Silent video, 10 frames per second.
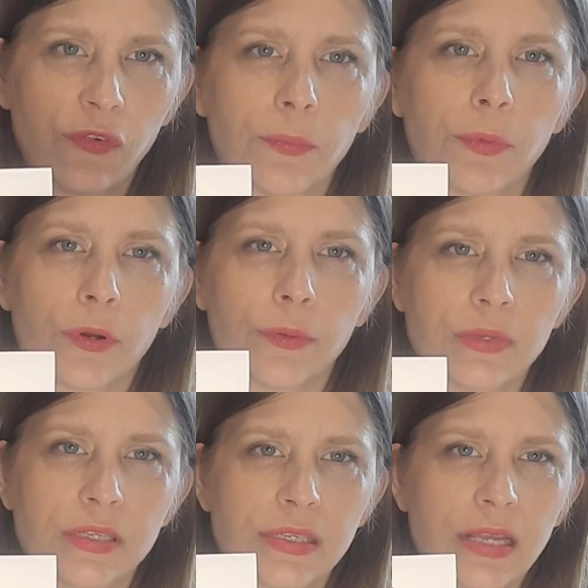at the bottom,
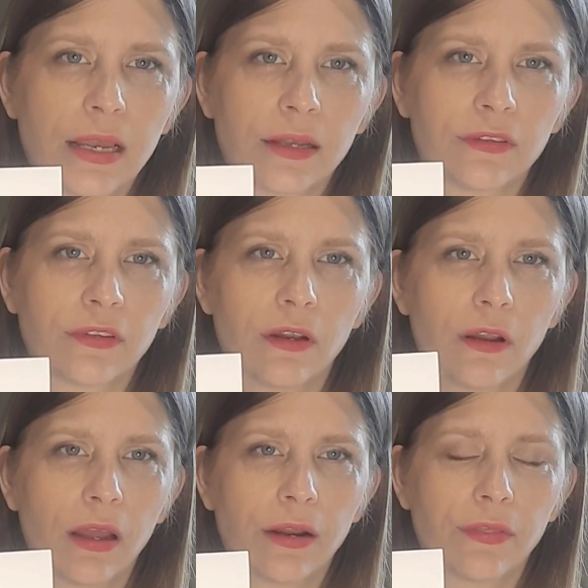6,
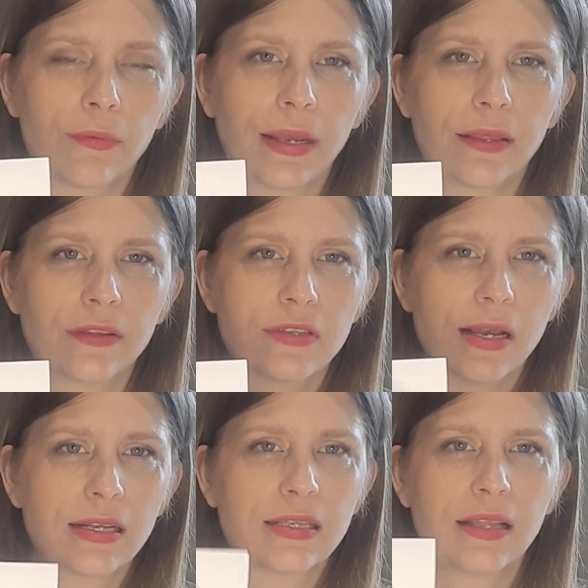9 and 3 at the
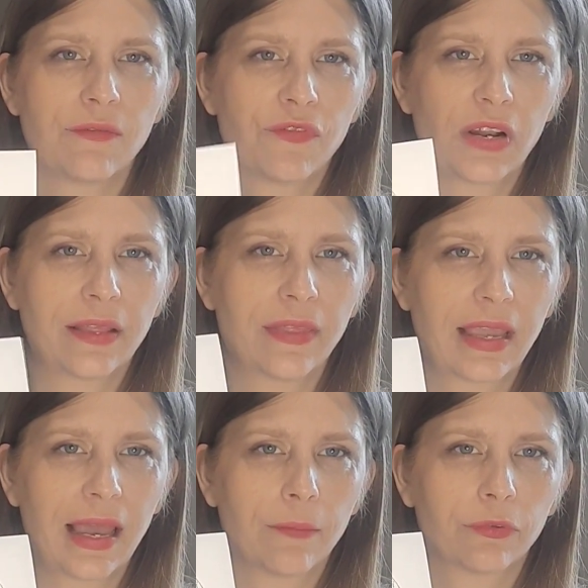sides, and then fill in the
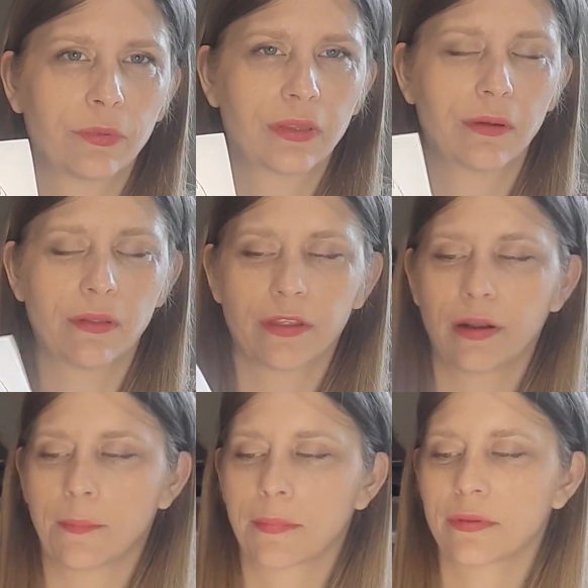gaps with the other
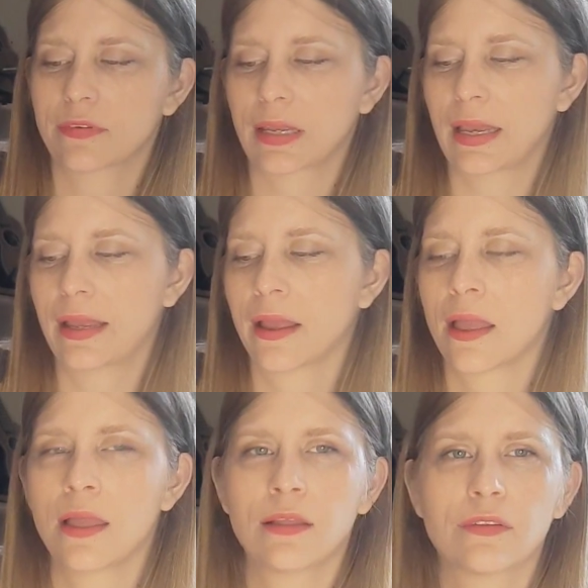numbers, okay?
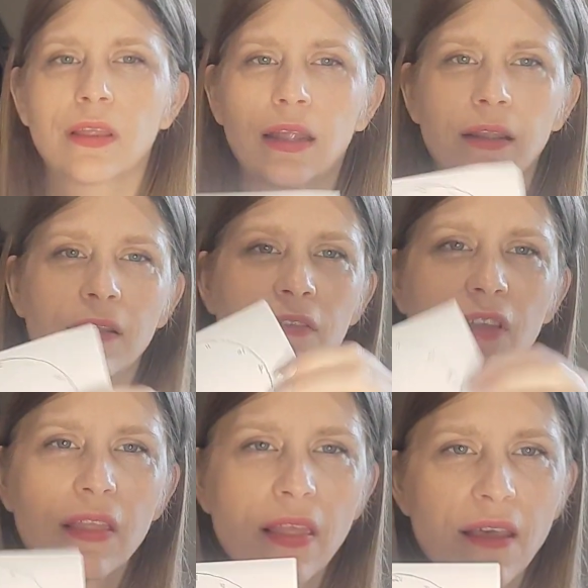
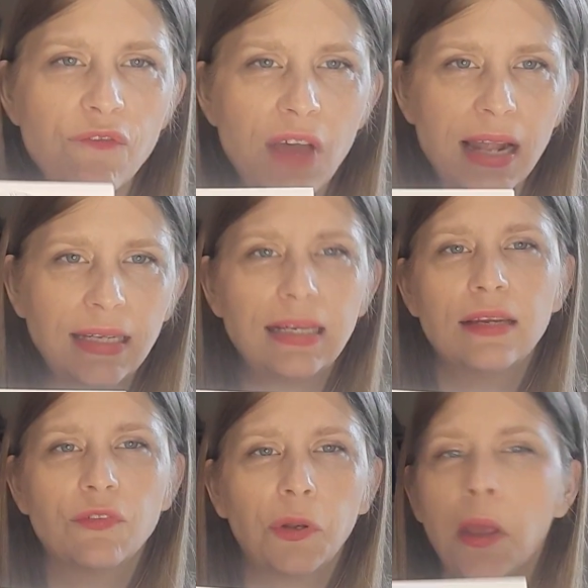So that they're fairly
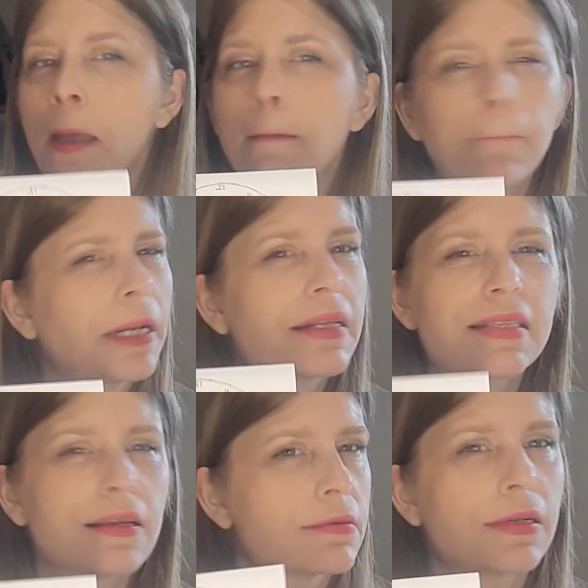even, but it
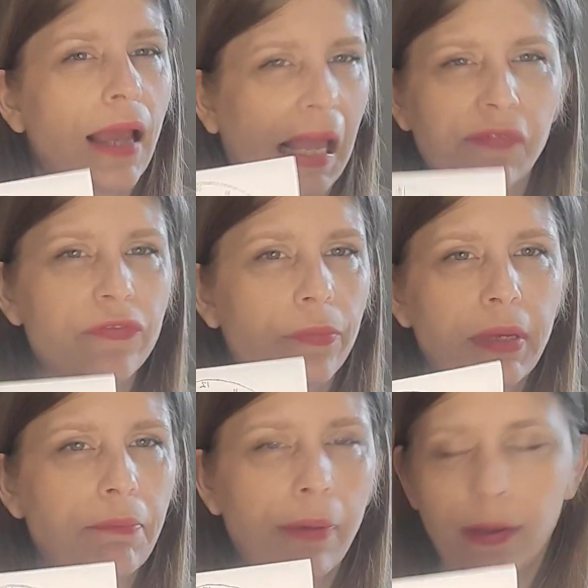doesn't have to
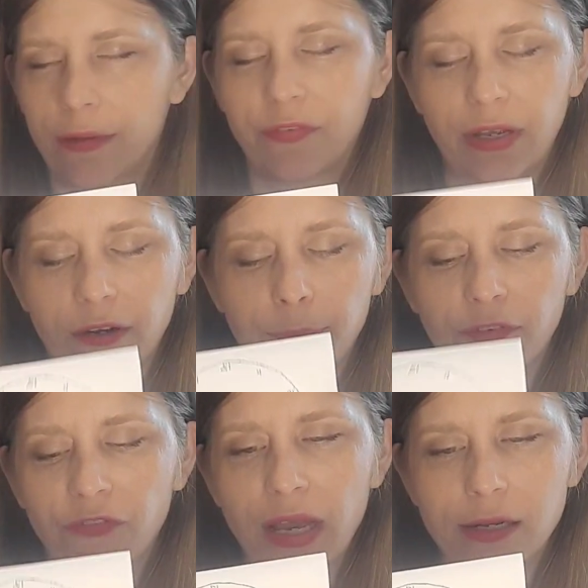be perfect.
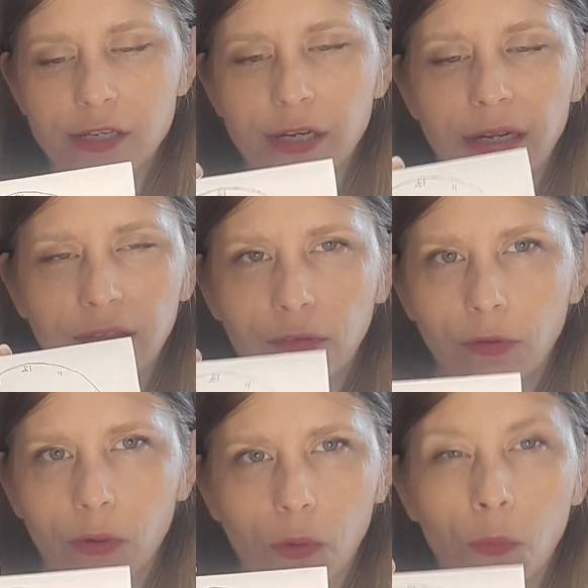Perfection is
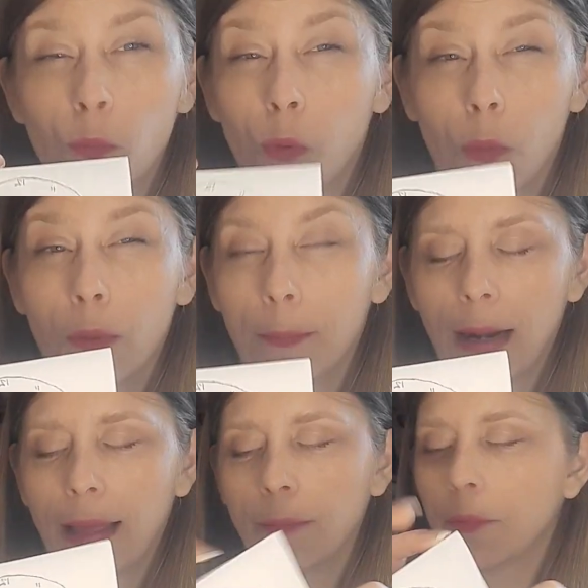not what we're
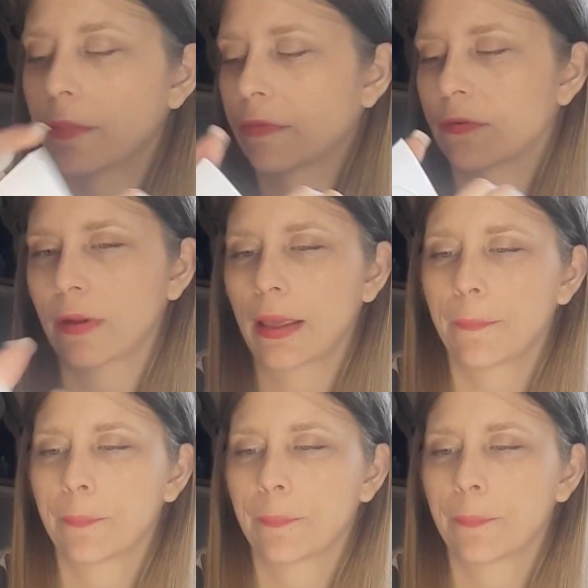playing with today.